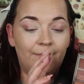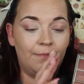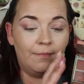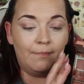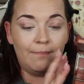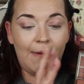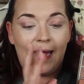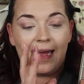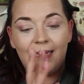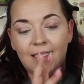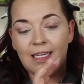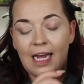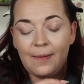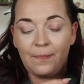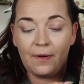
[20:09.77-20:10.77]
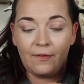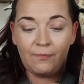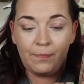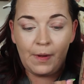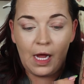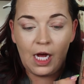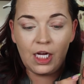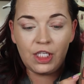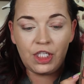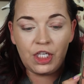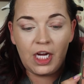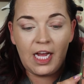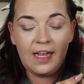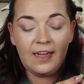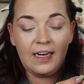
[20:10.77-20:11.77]
matte type of blush,
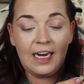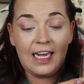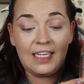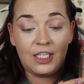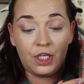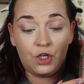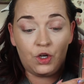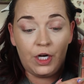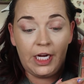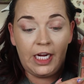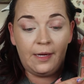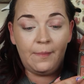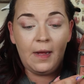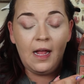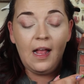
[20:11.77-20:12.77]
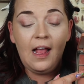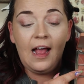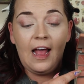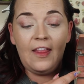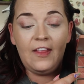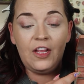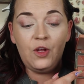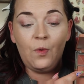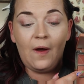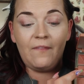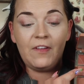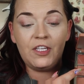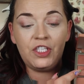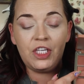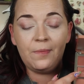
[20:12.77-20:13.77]
and it's a cream, and then you have
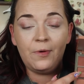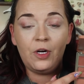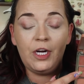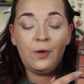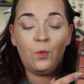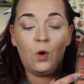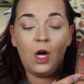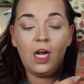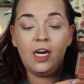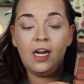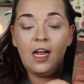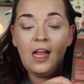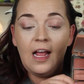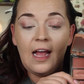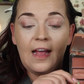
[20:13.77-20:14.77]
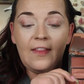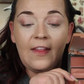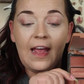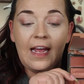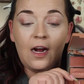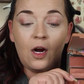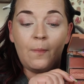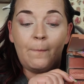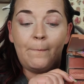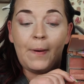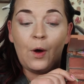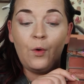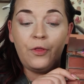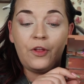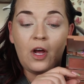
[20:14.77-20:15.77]
the shimmery one, and they are
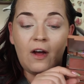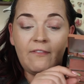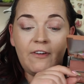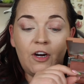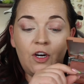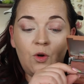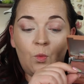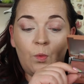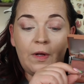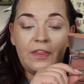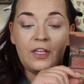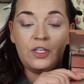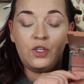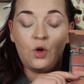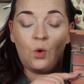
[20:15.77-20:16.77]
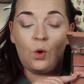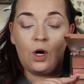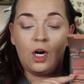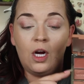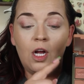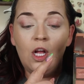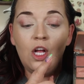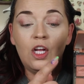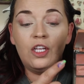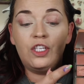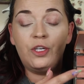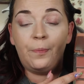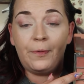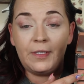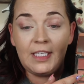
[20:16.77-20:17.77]
both covered with the door
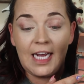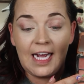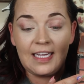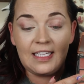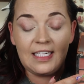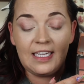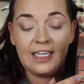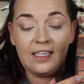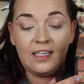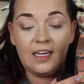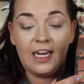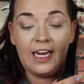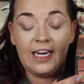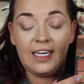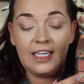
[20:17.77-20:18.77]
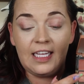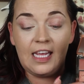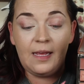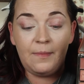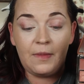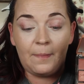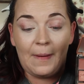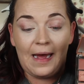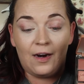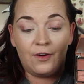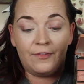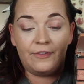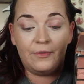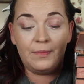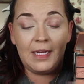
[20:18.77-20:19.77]
to protect it and keep the
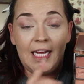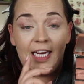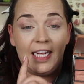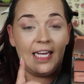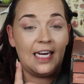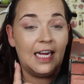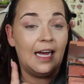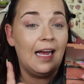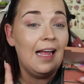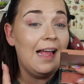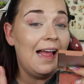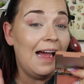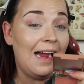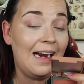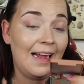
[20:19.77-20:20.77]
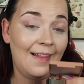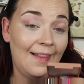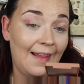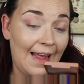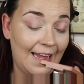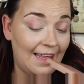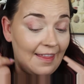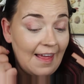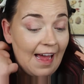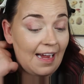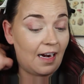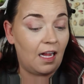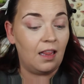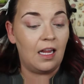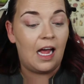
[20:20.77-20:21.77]
powder from getting in it, and I like
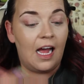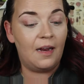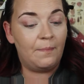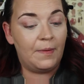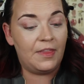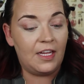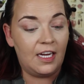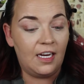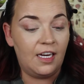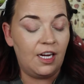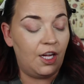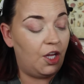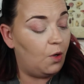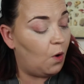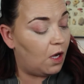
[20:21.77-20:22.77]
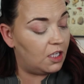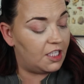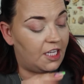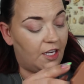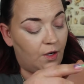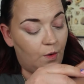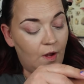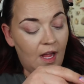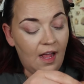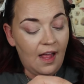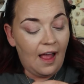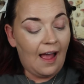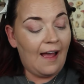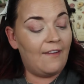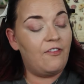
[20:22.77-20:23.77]
that a lot. But then you also
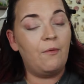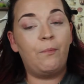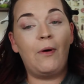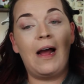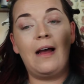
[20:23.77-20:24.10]
have the